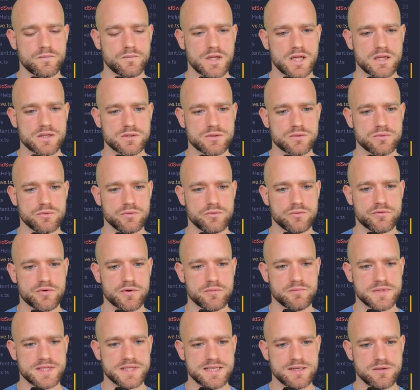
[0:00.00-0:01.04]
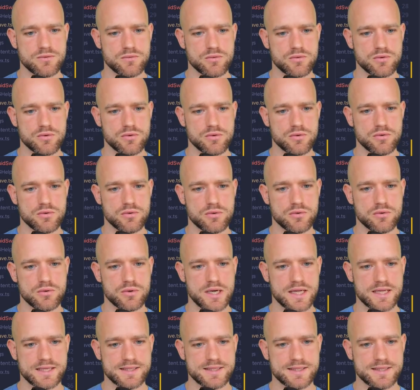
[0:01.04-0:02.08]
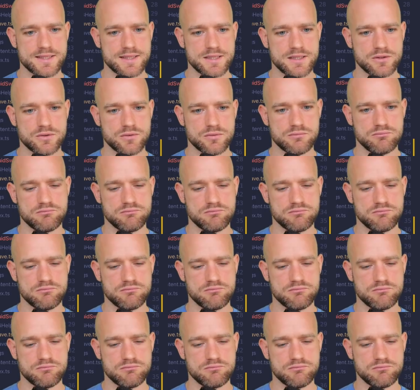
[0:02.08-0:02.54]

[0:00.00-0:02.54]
So from 0, let's say,